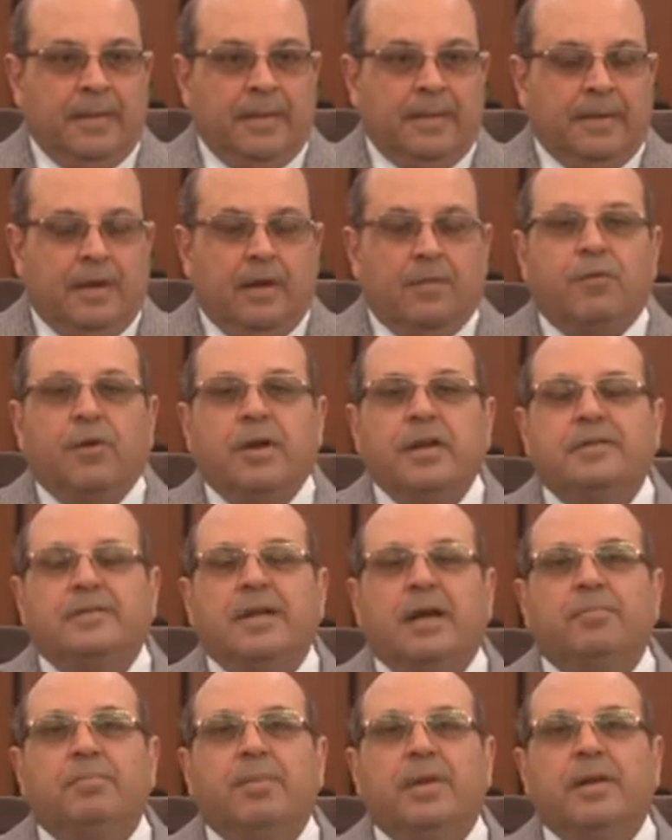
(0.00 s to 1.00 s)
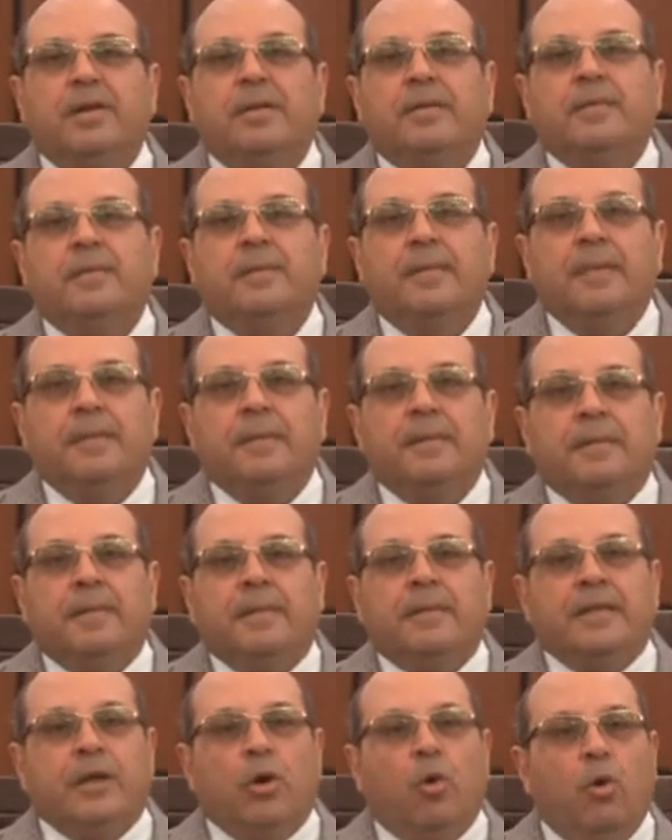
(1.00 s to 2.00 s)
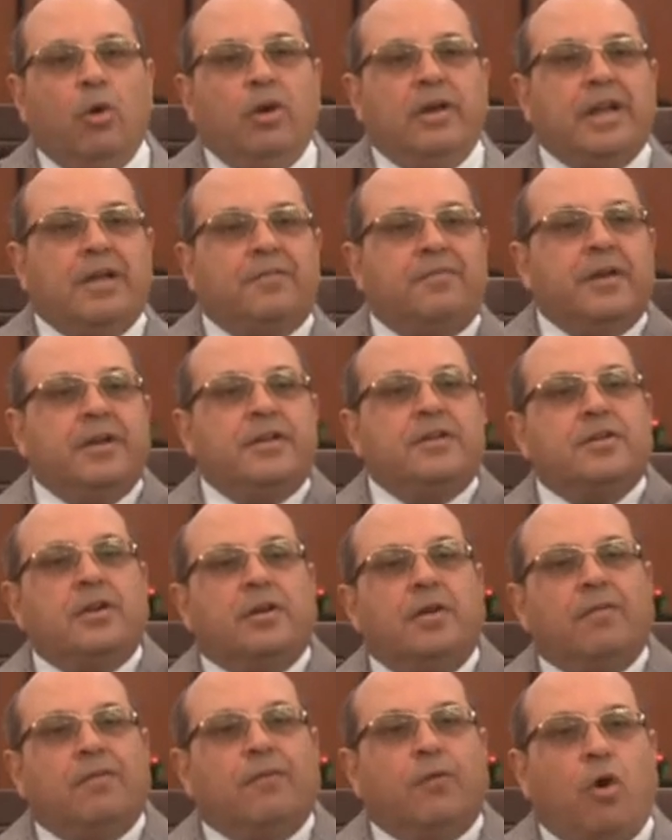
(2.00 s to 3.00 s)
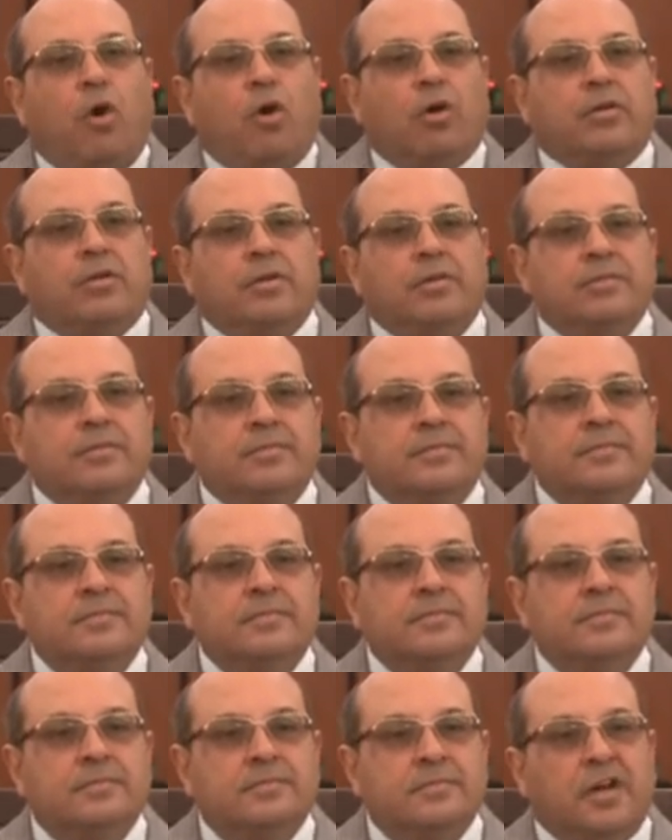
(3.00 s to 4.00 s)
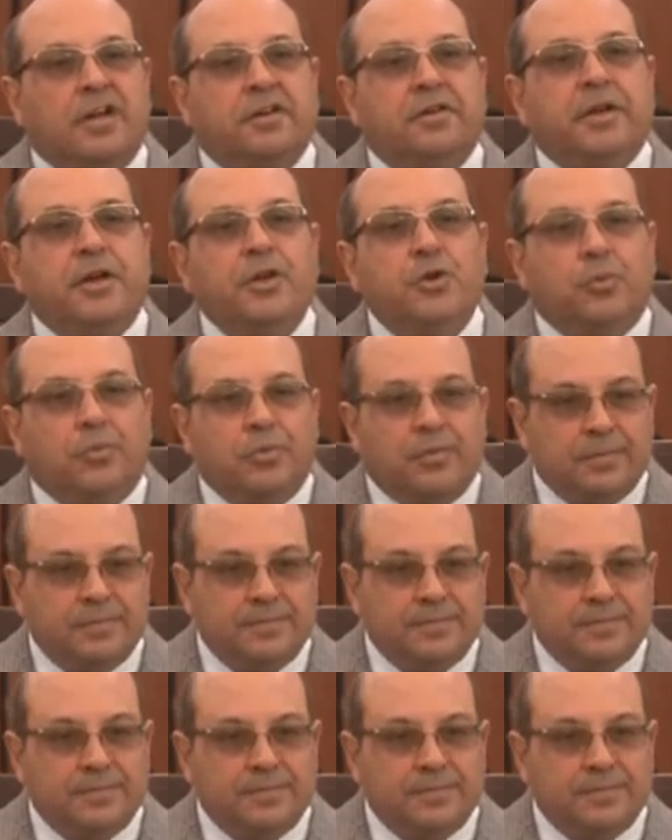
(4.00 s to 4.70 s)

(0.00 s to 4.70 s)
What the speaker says: Now, for example, the old definition of court continued,